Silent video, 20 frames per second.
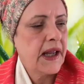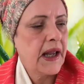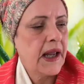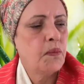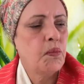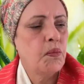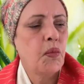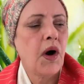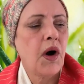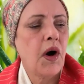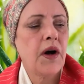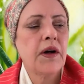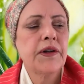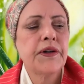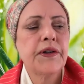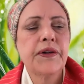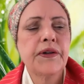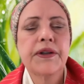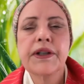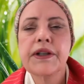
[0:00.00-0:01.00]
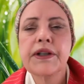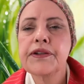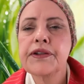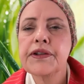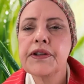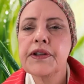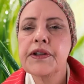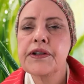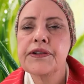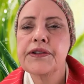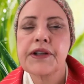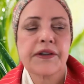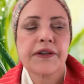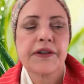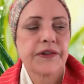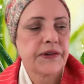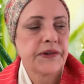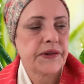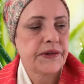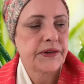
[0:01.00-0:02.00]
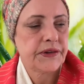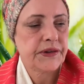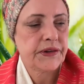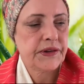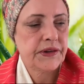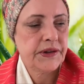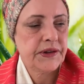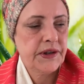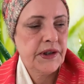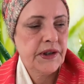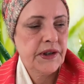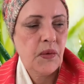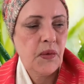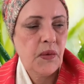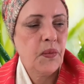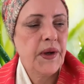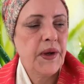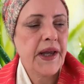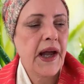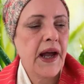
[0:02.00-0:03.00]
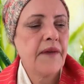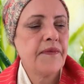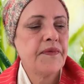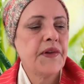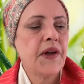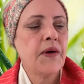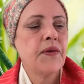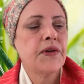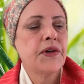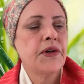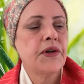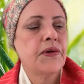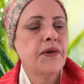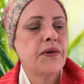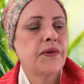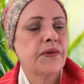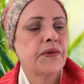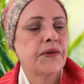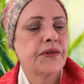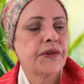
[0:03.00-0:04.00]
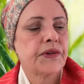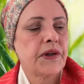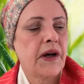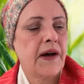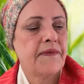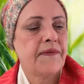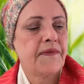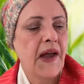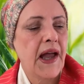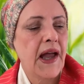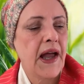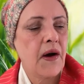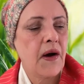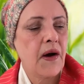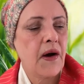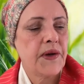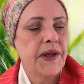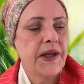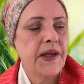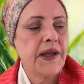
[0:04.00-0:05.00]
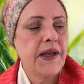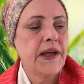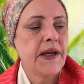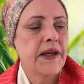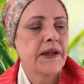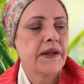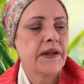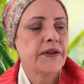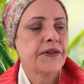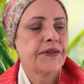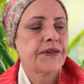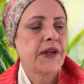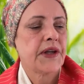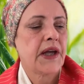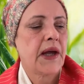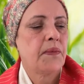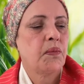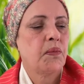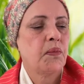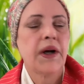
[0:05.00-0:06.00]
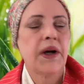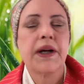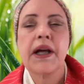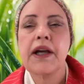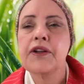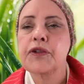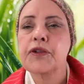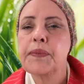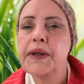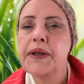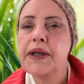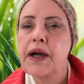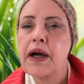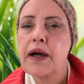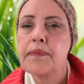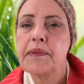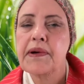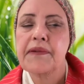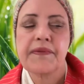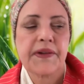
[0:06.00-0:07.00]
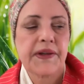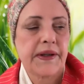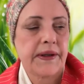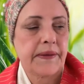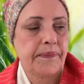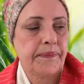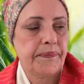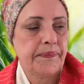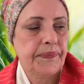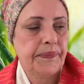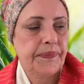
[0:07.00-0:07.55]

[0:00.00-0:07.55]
and wandered into the deserts. We have no news of how he is and what has become of him.